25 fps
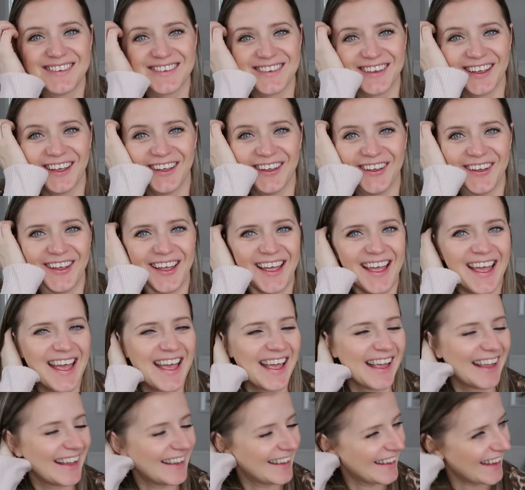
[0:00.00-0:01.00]
So
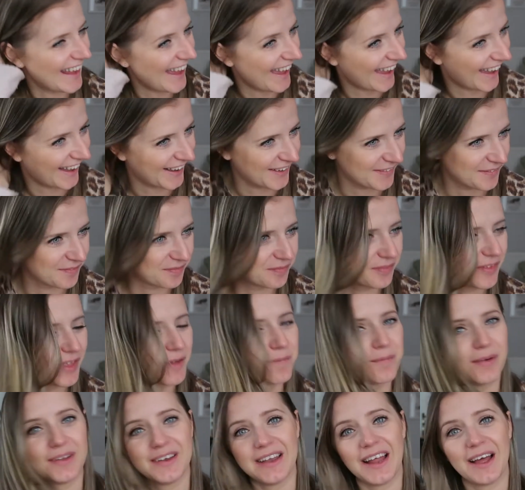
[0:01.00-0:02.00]
yeah,
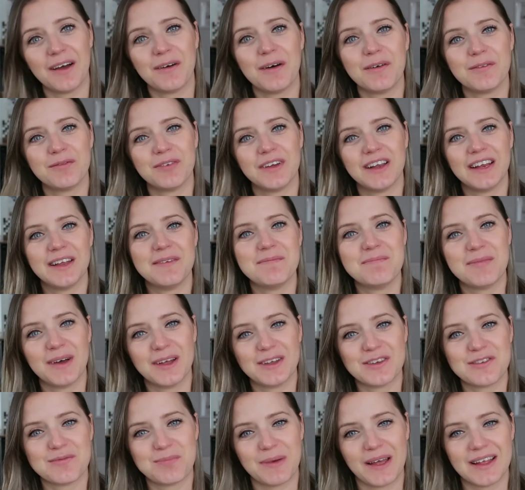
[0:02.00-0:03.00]
but now I'm feeling
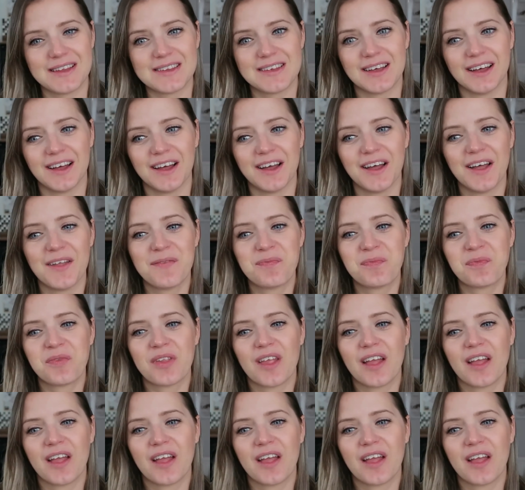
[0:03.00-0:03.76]
much better.